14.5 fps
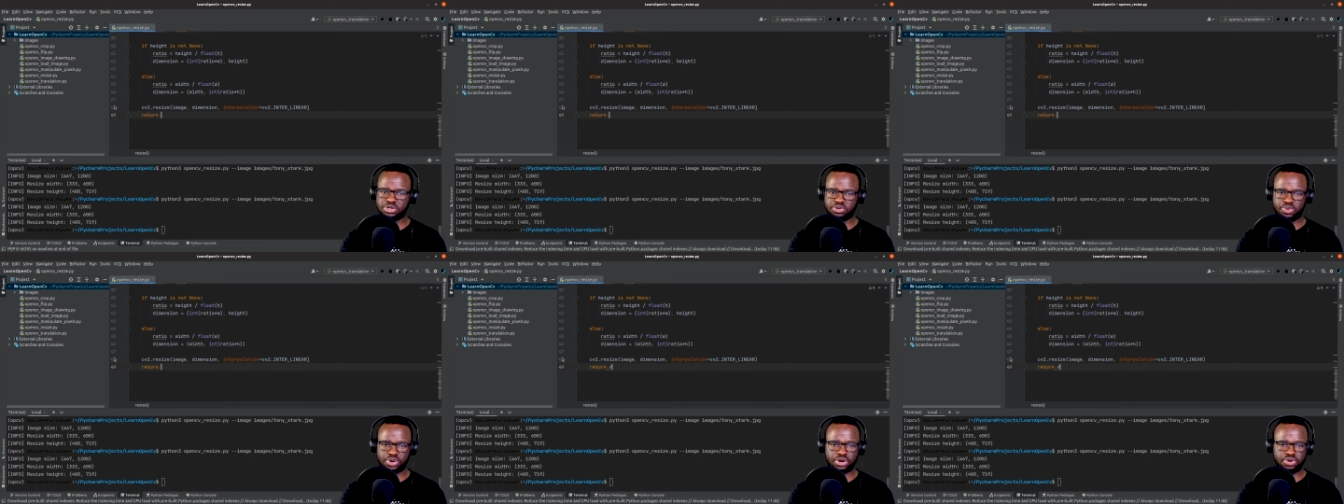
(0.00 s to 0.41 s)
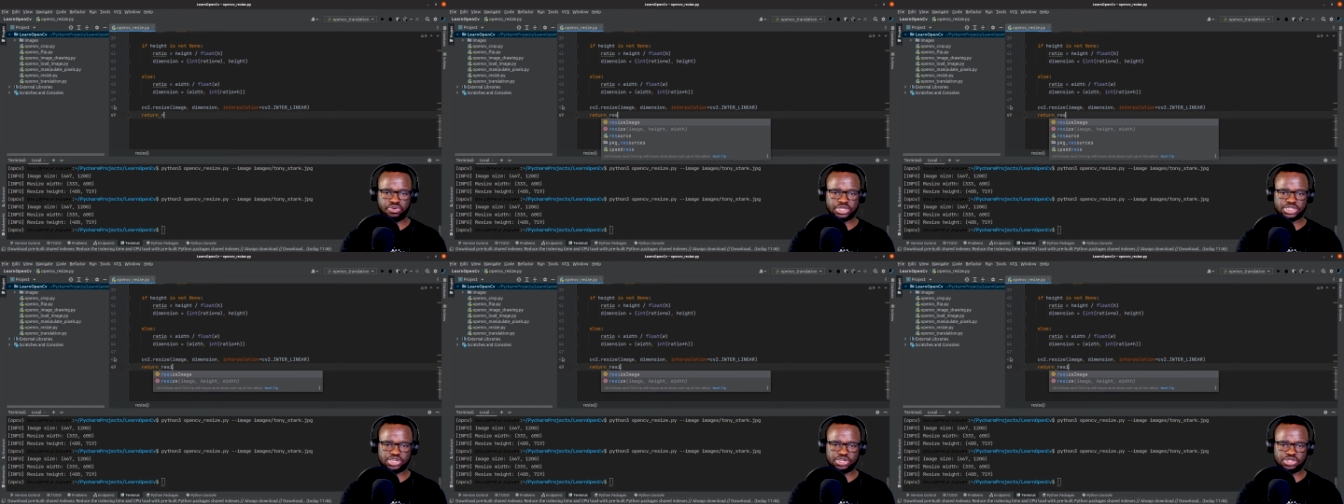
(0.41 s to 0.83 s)
We're going to
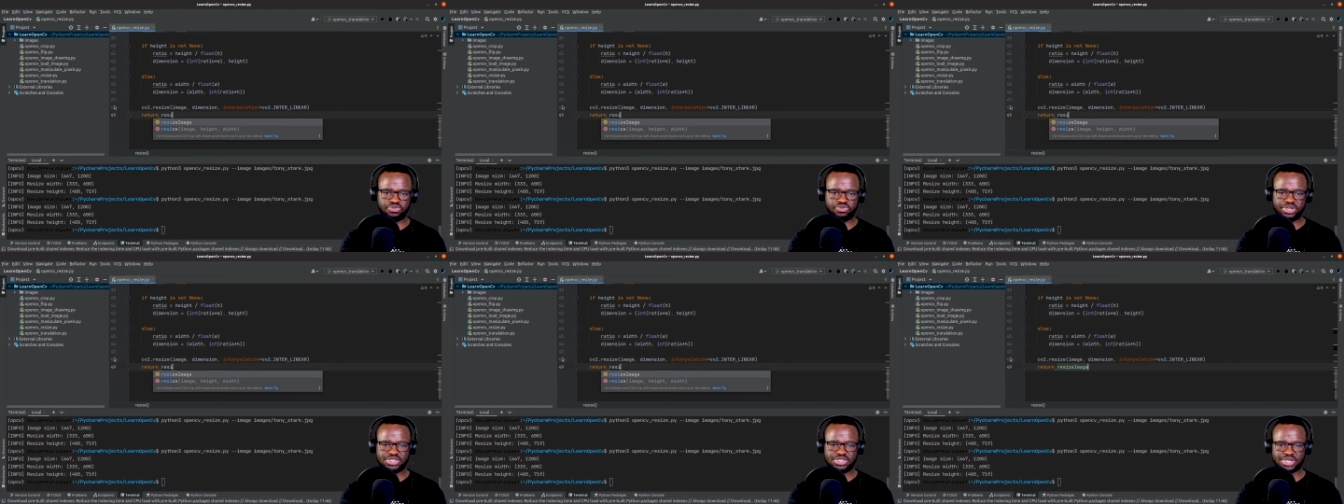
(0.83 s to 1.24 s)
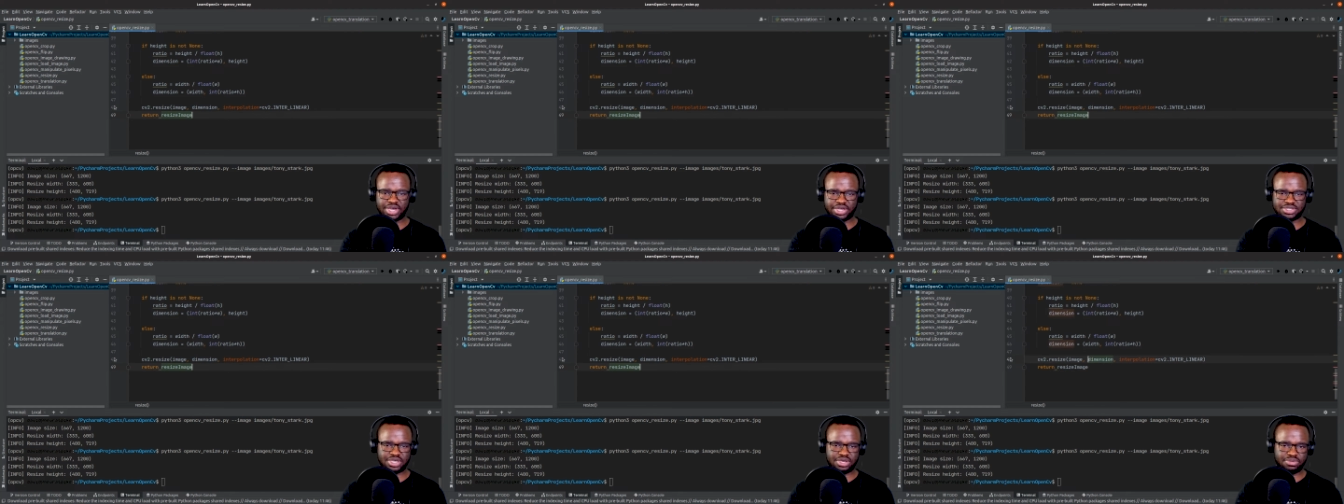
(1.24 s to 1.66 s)
return the
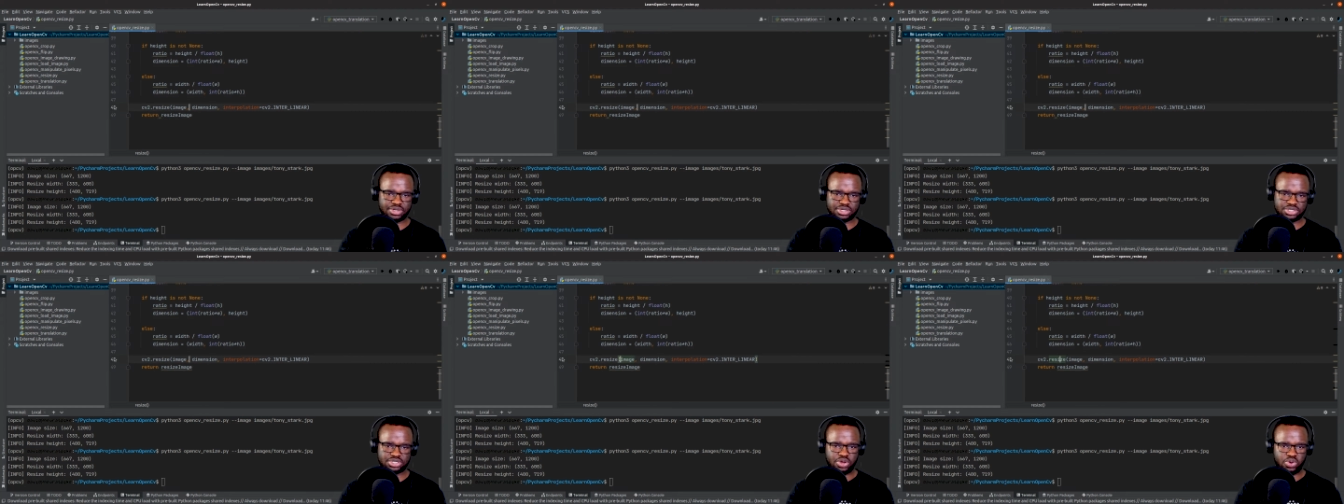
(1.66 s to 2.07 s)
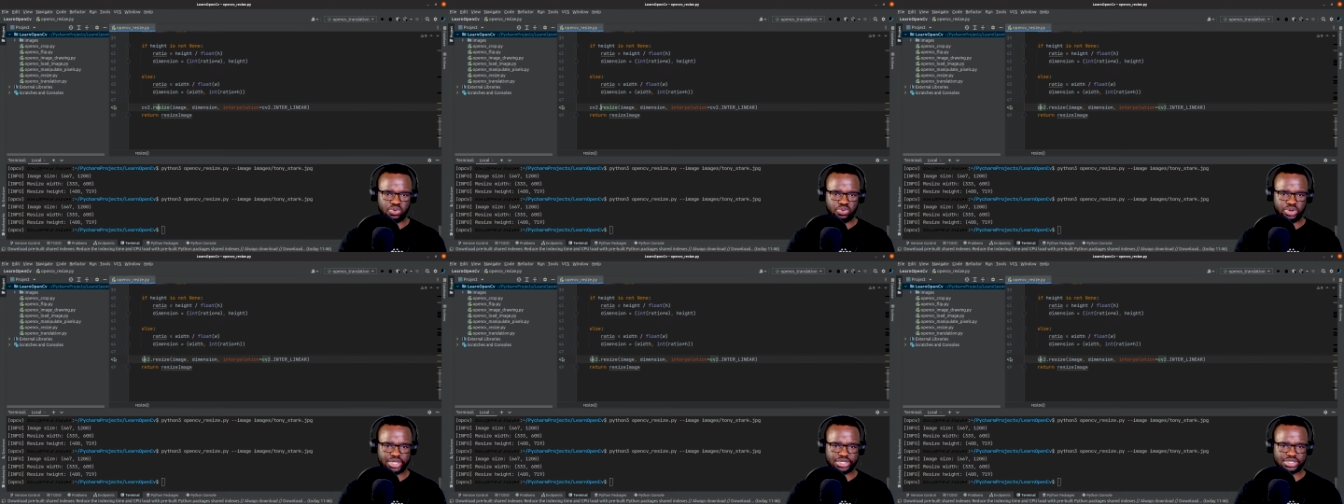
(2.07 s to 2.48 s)
resize image,
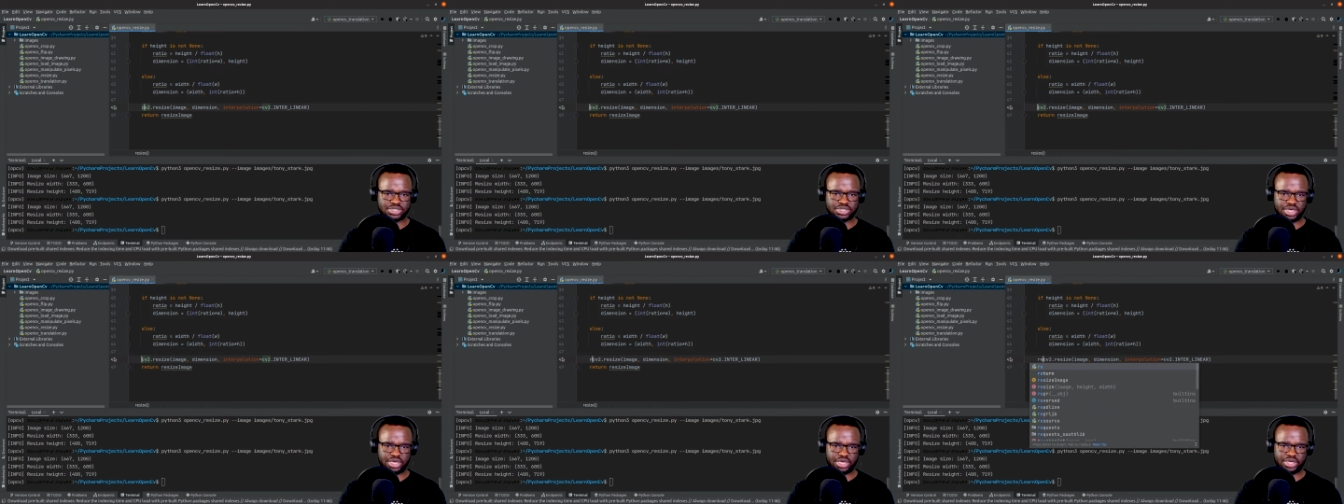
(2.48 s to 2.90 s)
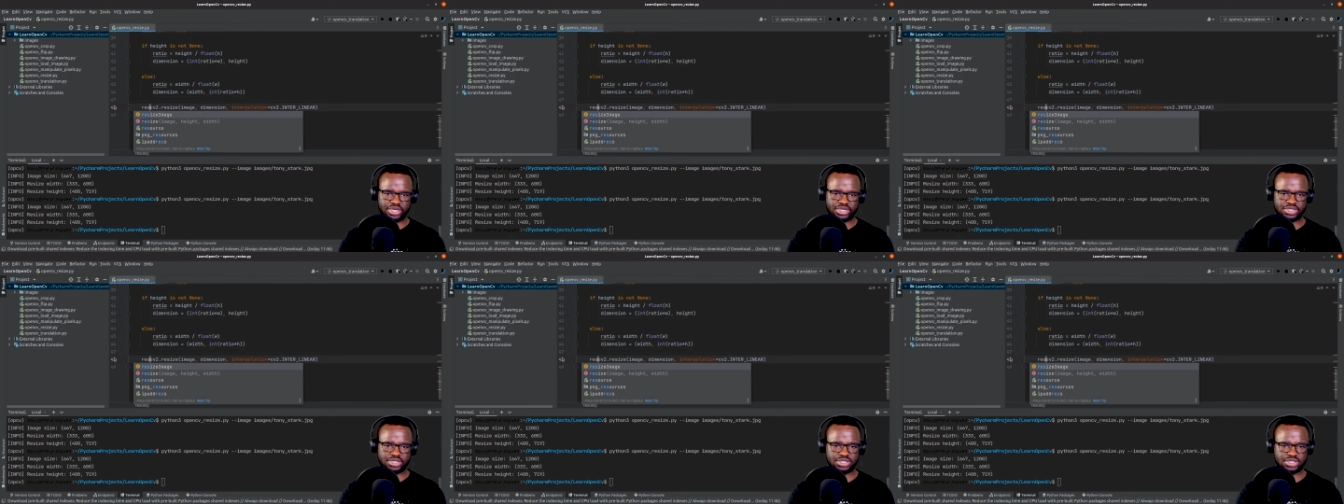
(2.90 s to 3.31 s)
which
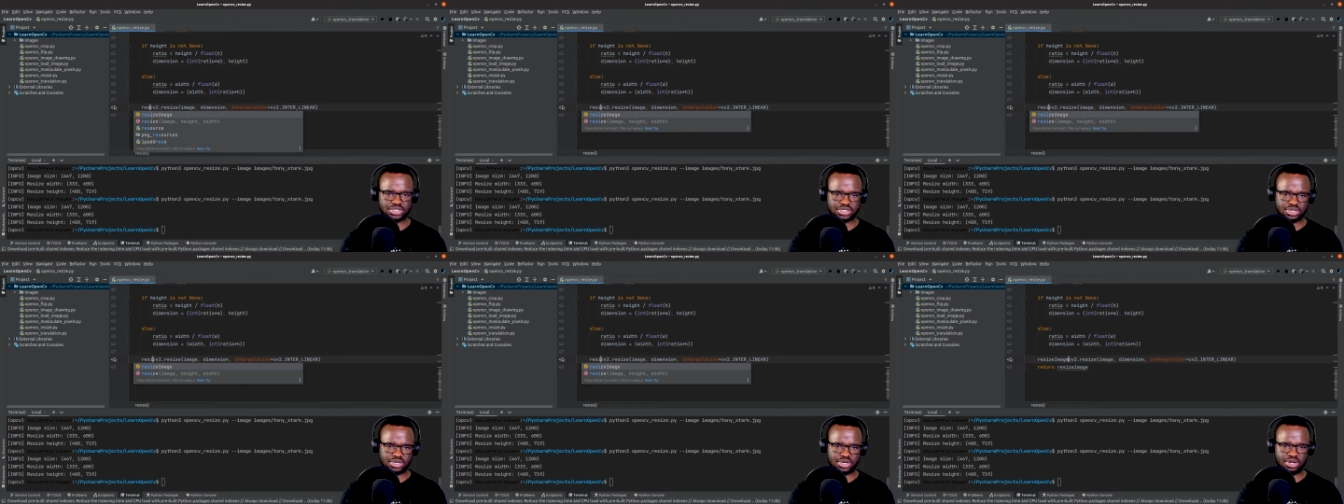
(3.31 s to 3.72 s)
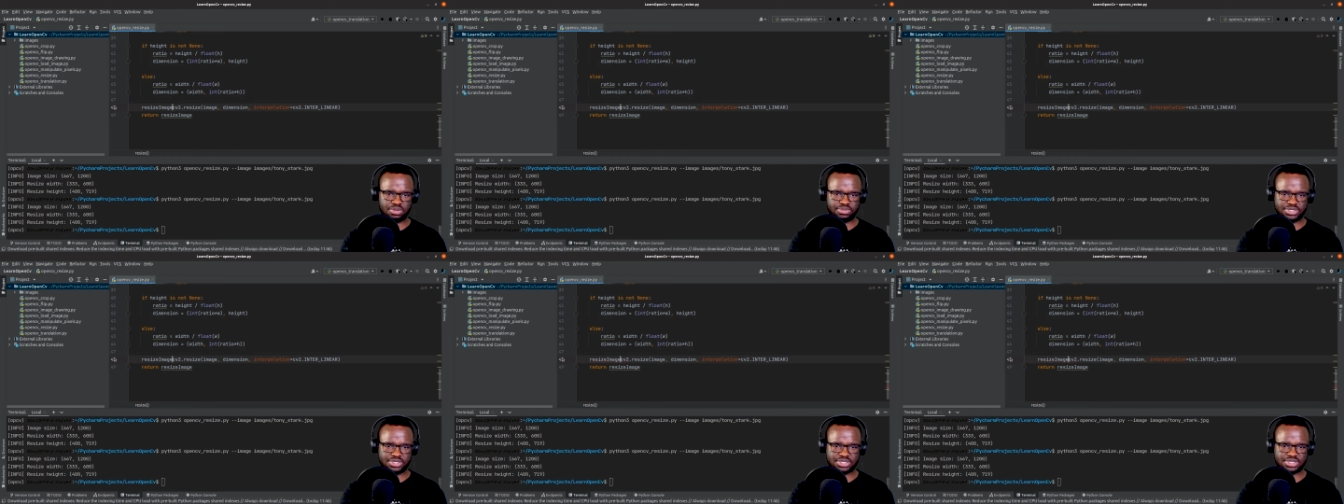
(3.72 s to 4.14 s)
is going to
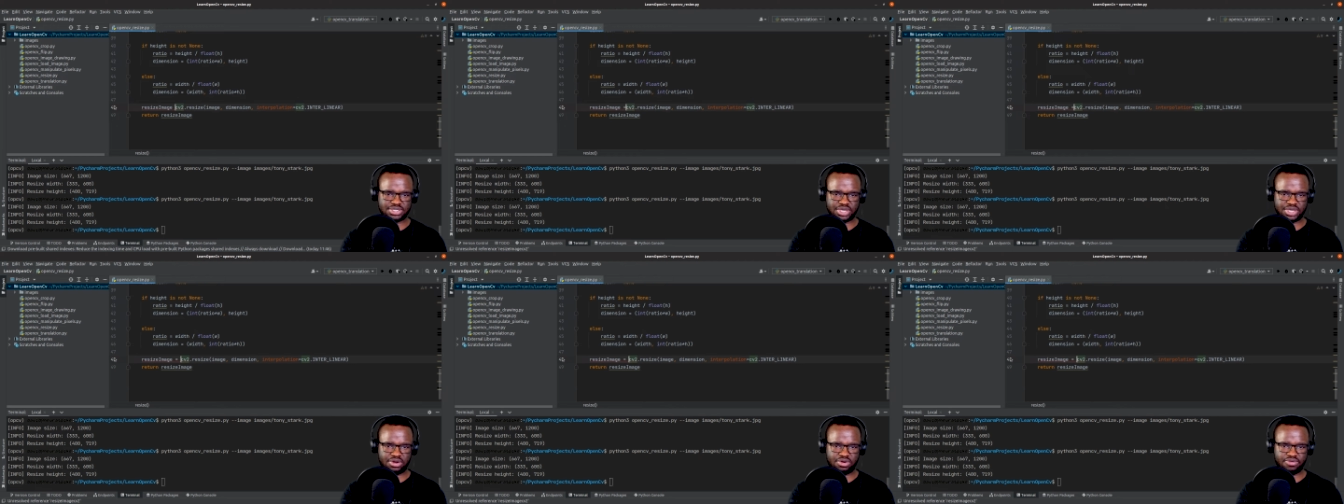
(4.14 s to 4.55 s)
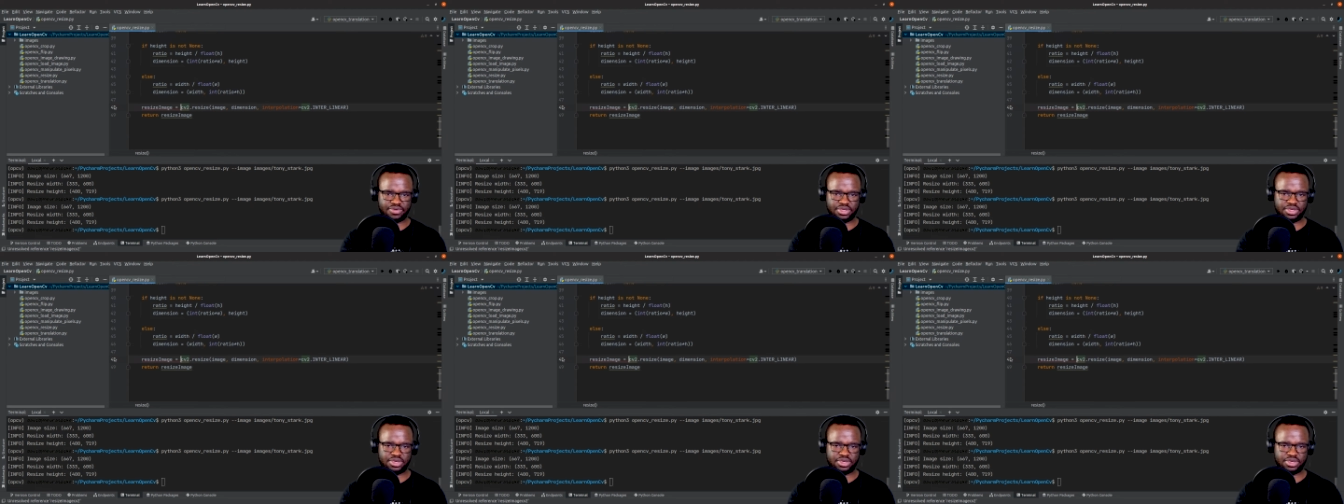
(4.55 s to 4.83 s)
be set over here.